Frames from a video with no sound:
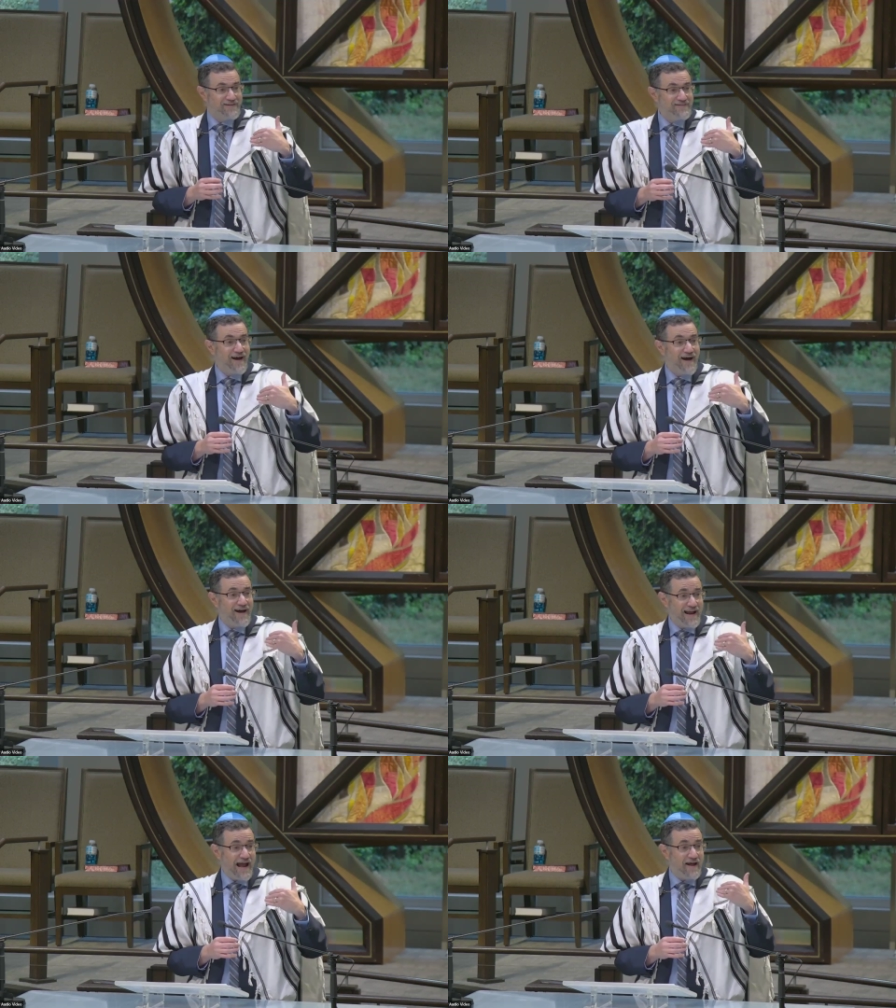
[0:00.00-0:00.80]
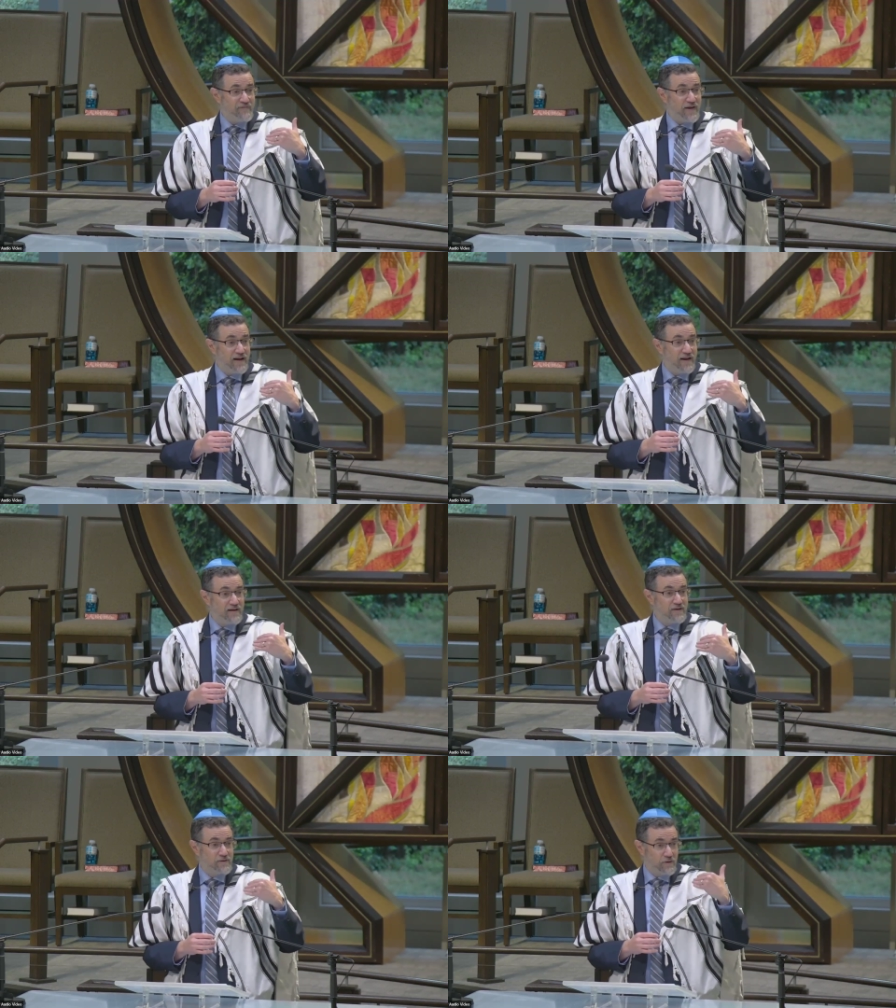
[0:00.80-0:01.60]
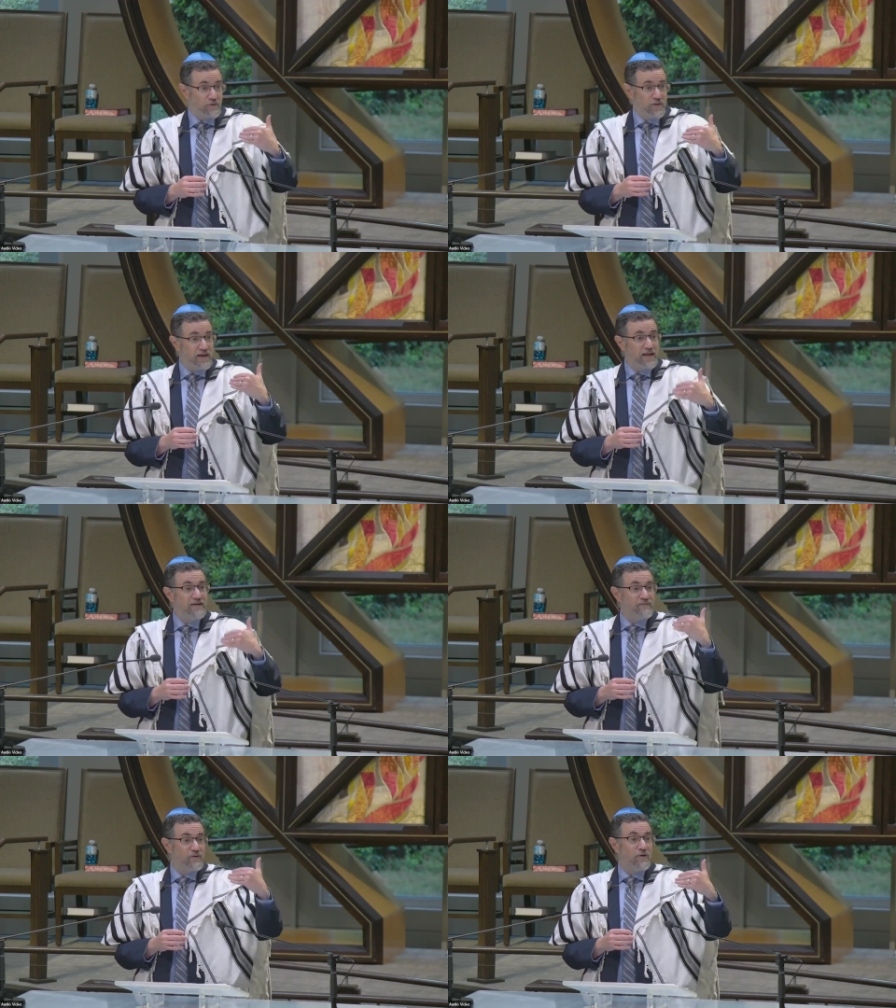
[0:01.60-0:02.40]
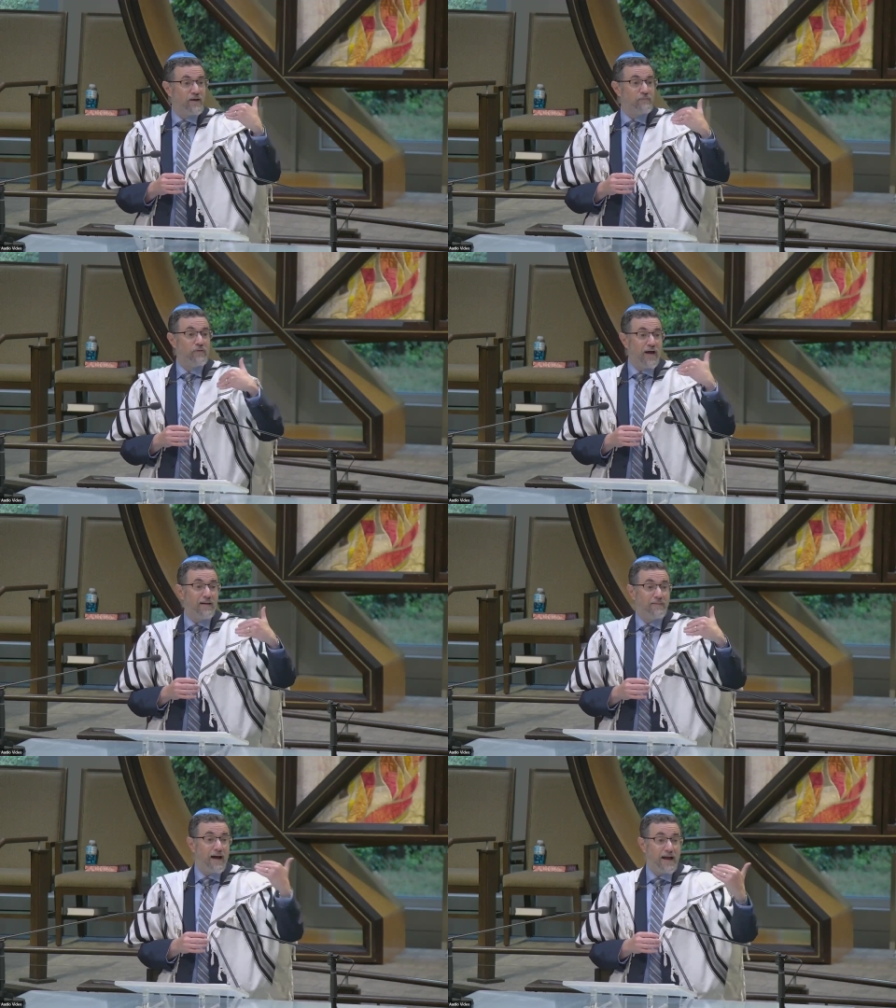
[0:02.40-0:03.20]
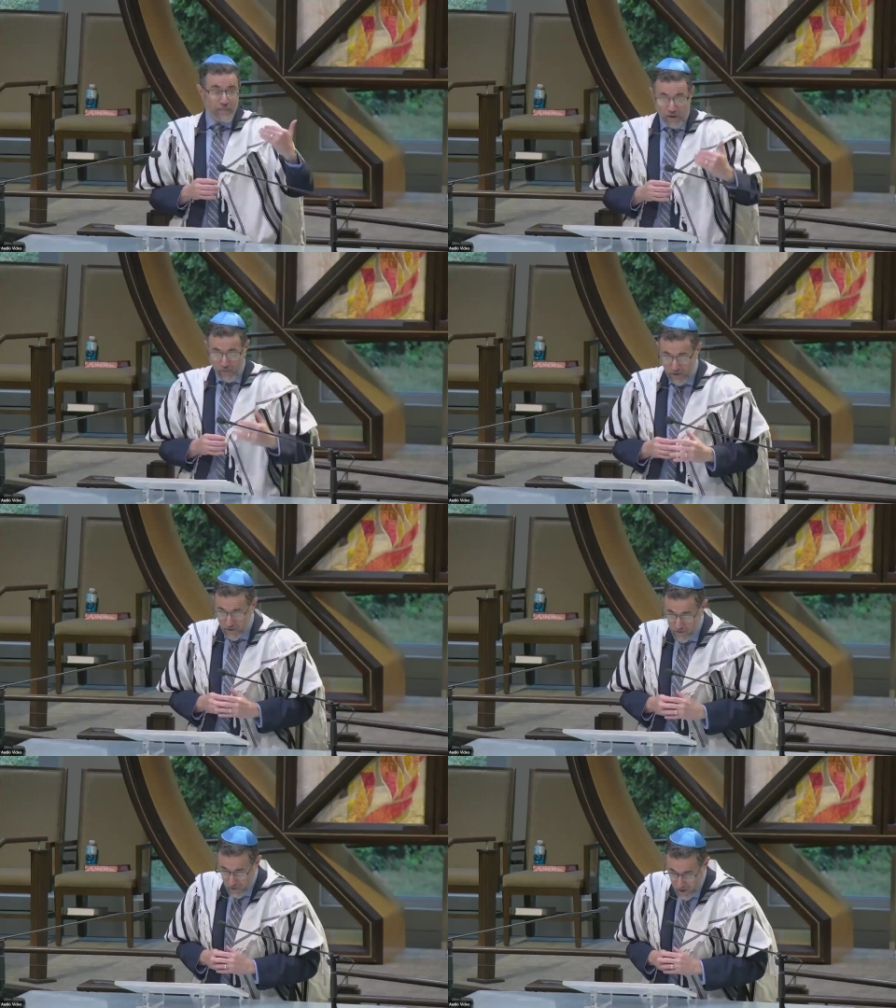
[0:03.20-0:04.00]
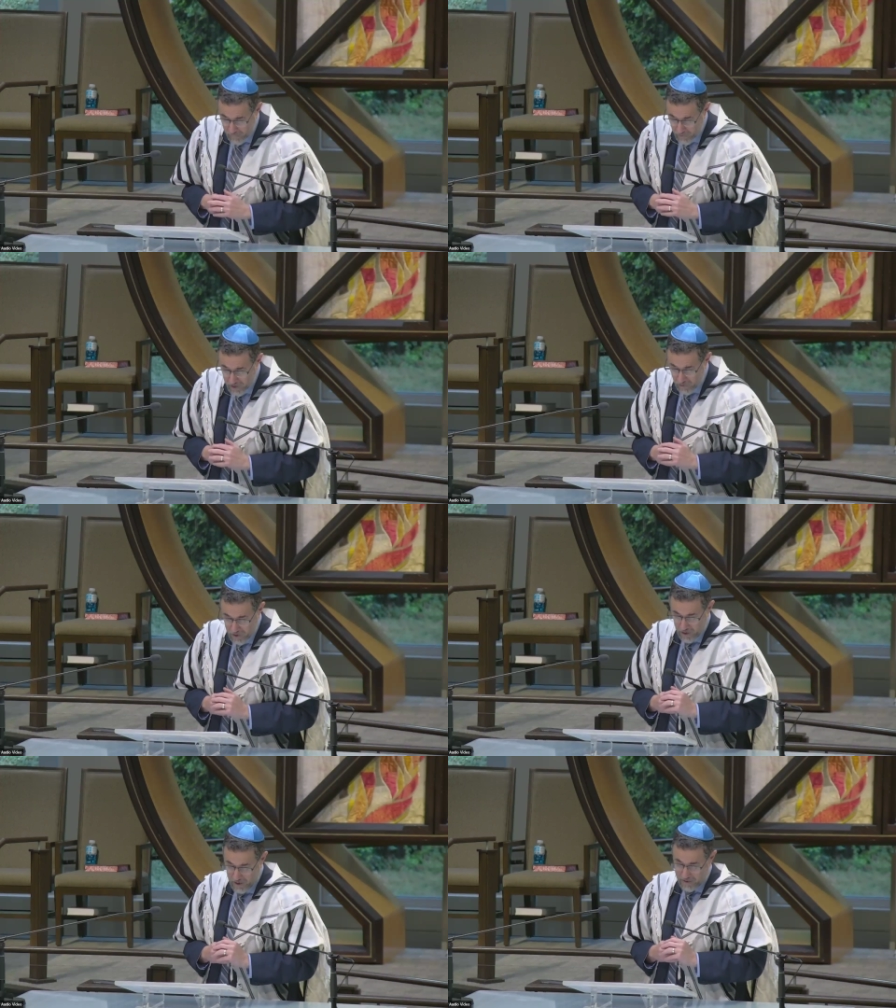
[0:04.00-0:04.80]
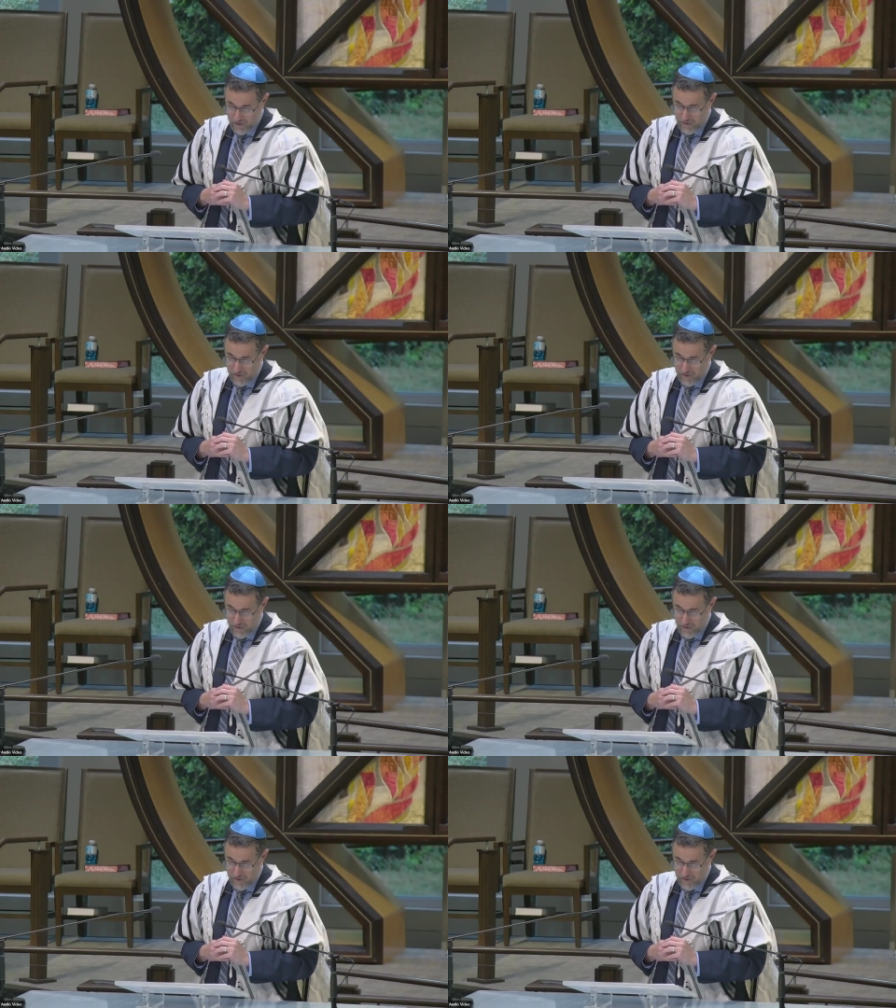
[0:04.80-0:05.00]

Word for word: not having clothing, even though they will not lie about whether they're hungry or not.